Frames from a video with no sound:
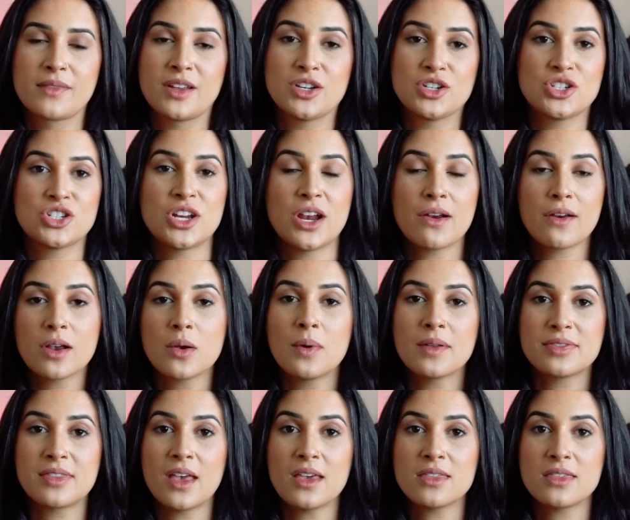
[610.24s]
sharing
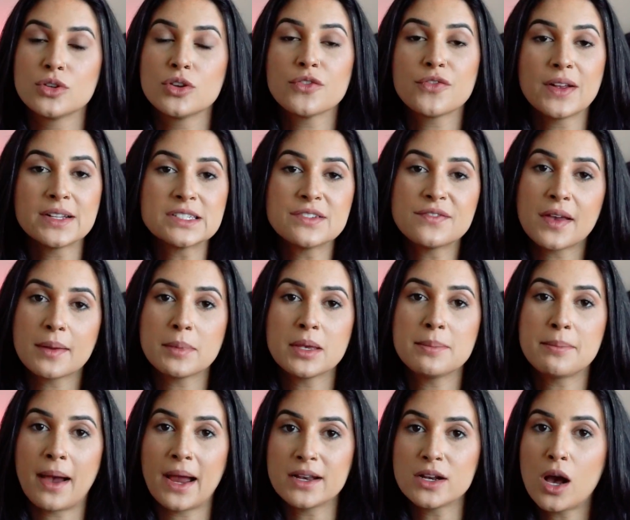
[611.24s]
what your friends and family
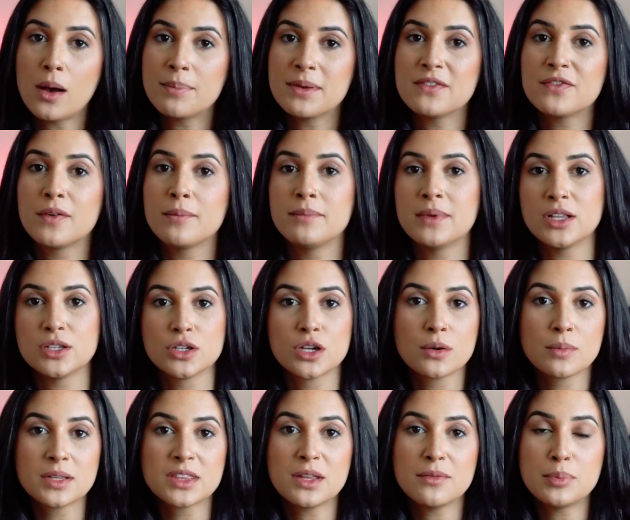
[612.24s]
might not be
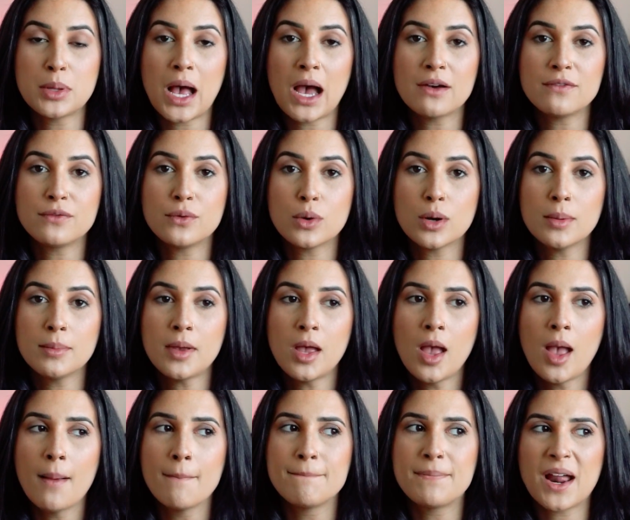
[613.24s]
familiar with the platform,
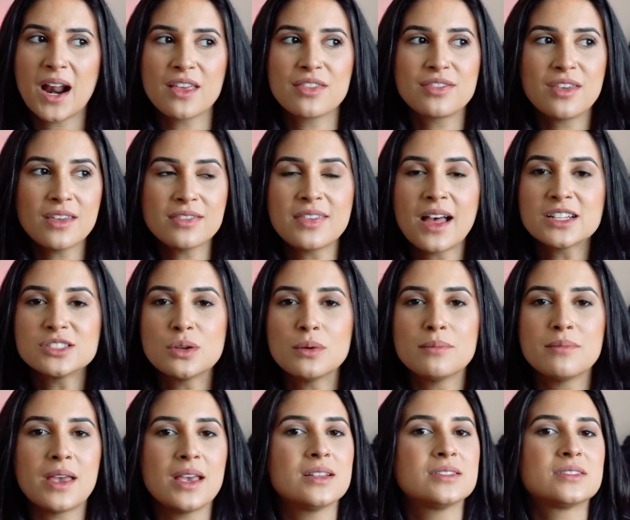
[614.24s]
but I think that's
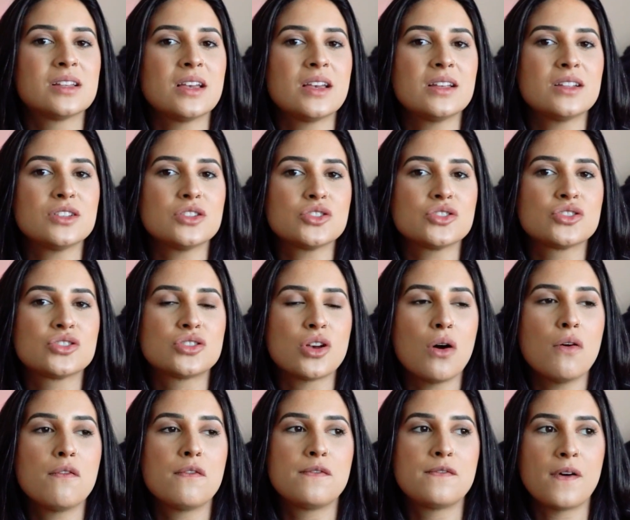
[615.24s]
what makes it
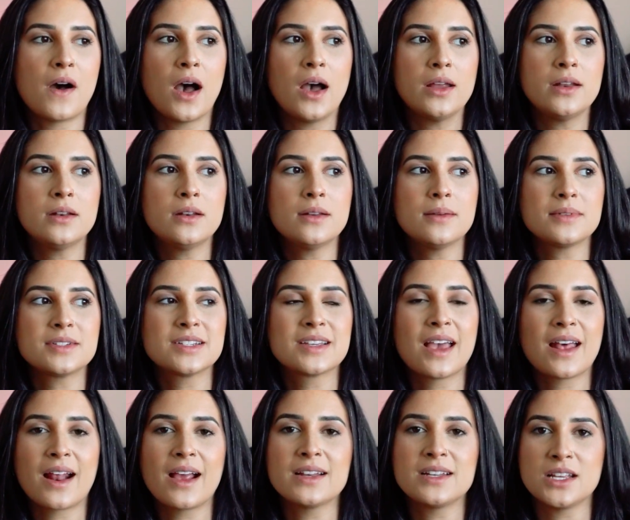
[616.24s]
so fun to
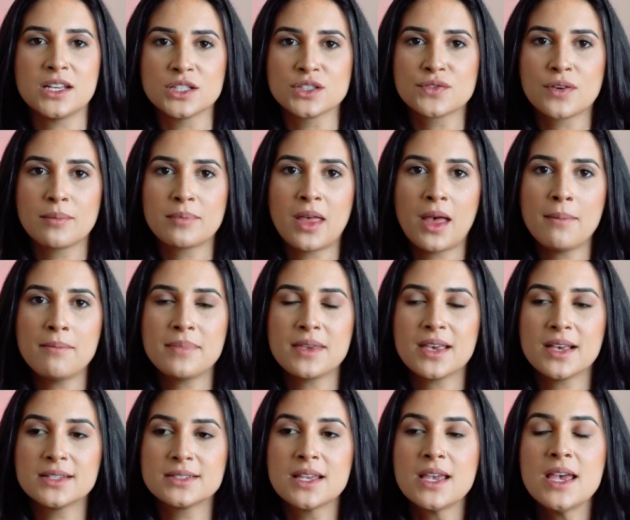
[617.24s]
get ideas from them,
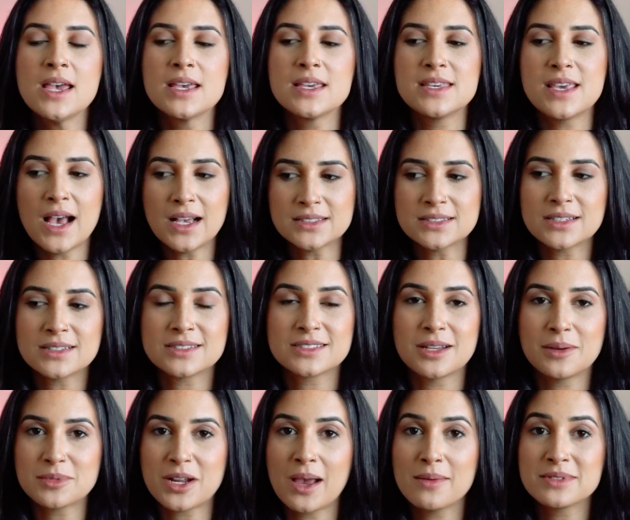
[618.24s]
because yes,
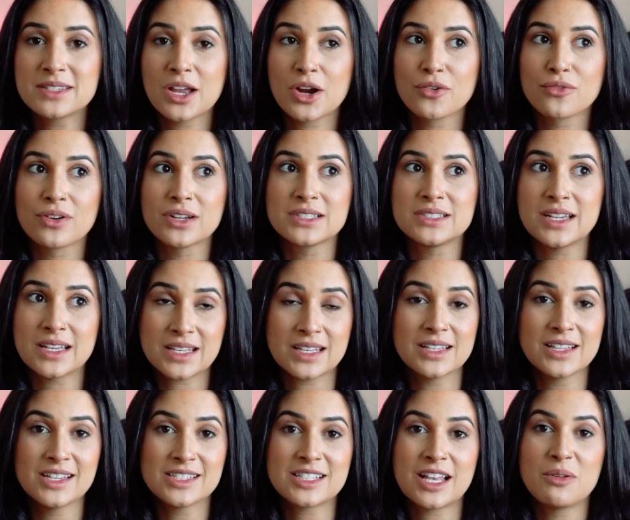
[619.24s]
sometimes they're
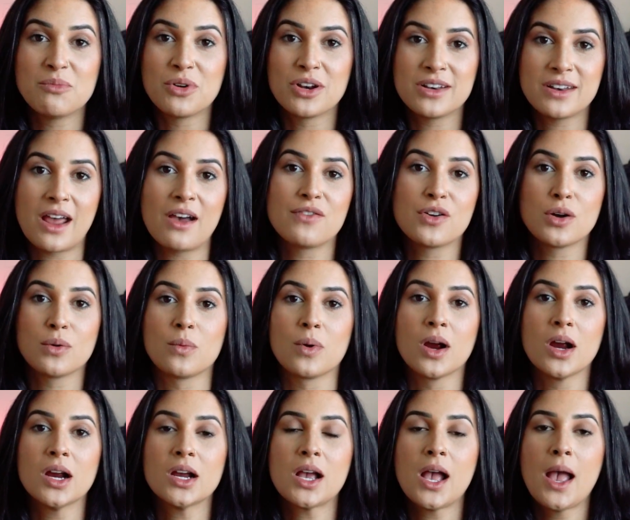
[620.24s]
ridiculous and would never
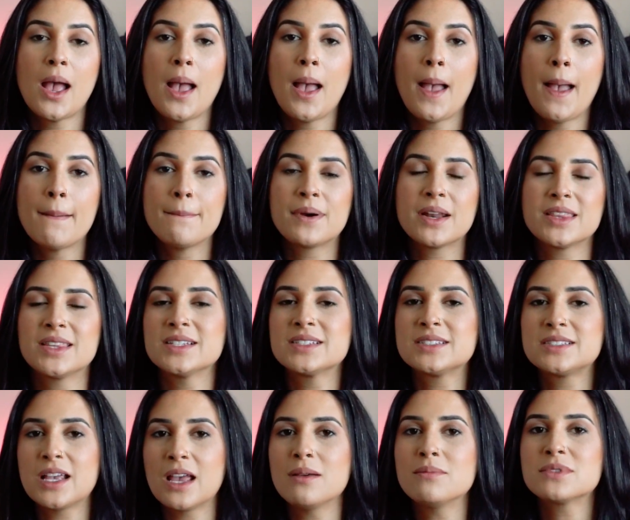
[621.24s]
work, but at the
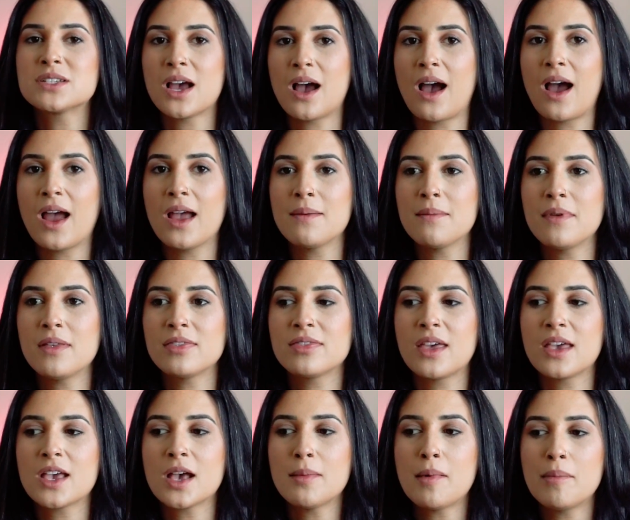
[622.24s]
same time,
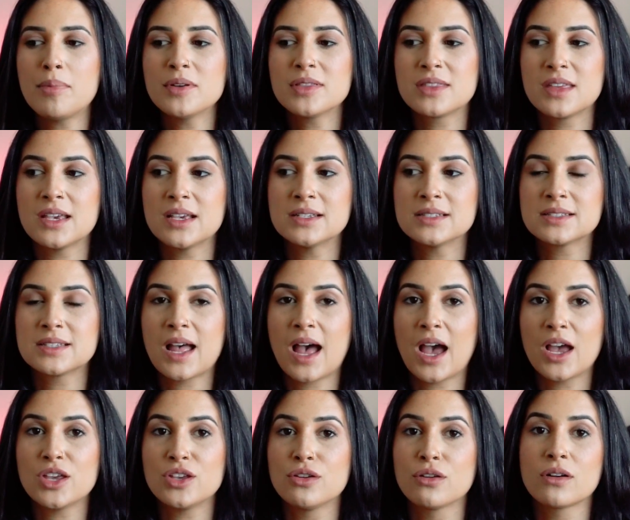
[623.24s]
they come up with things
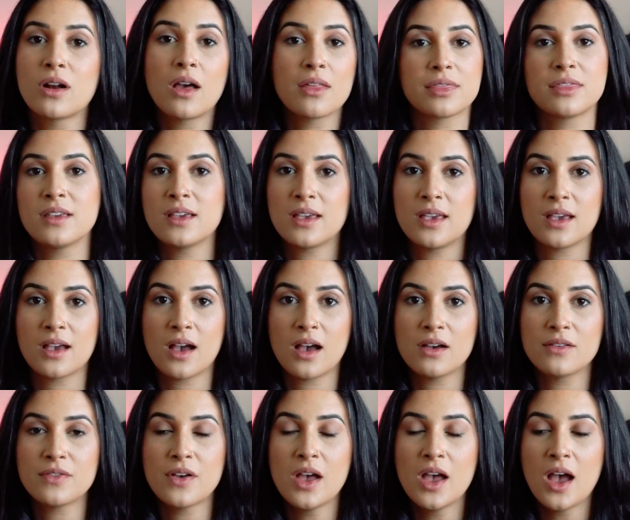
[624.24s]
that you're not thinking
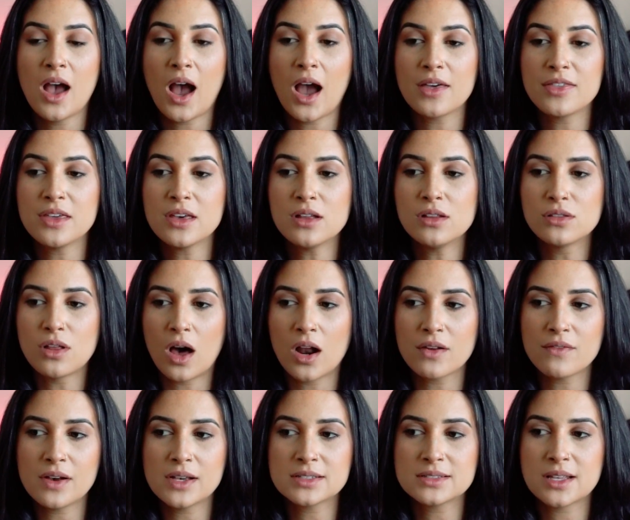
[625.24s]
of. I think a lot
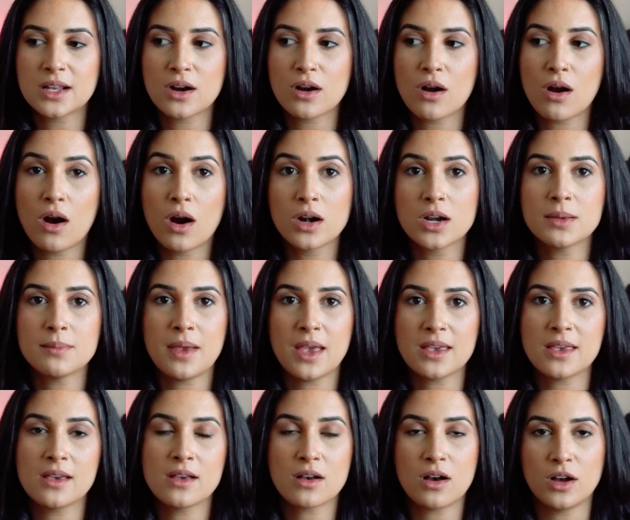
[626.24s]
of us that are already
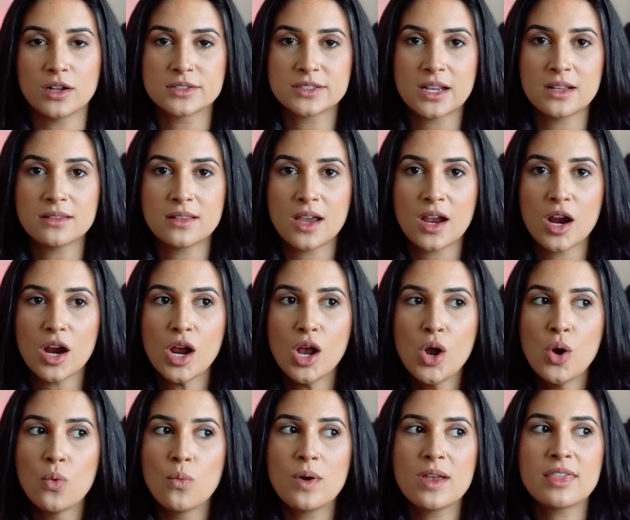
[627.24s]
making content there,
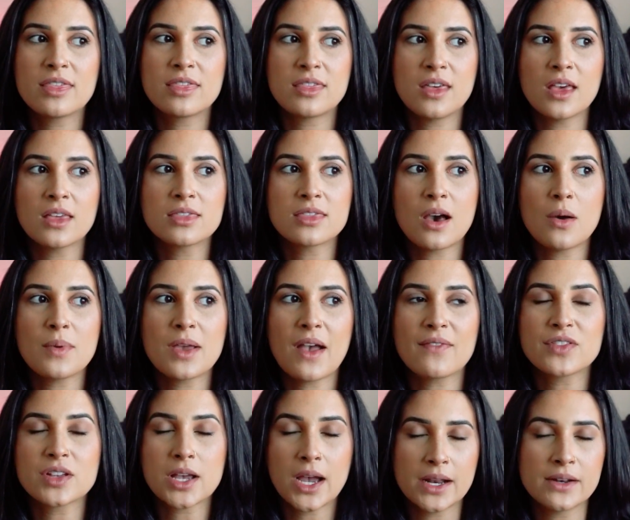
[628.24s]
we think that we
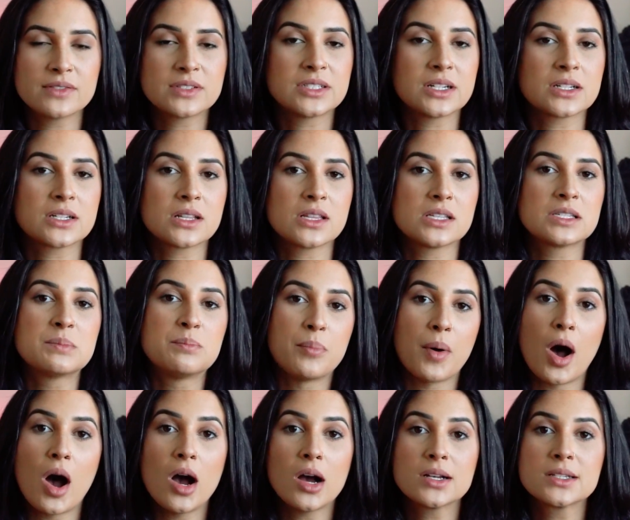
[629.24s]
have to kind of stick to this
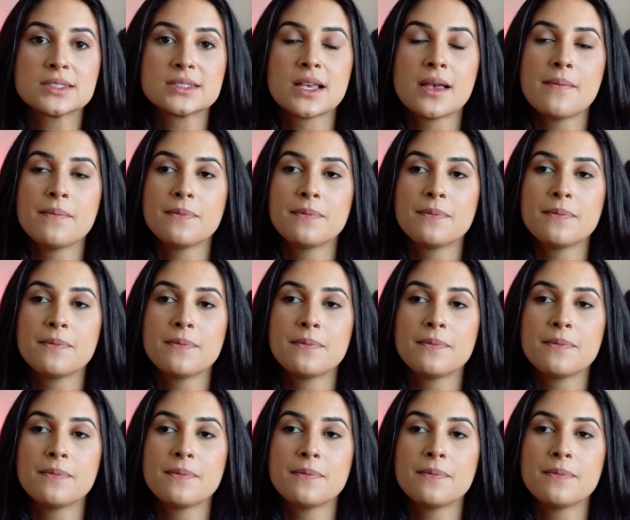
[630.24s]
box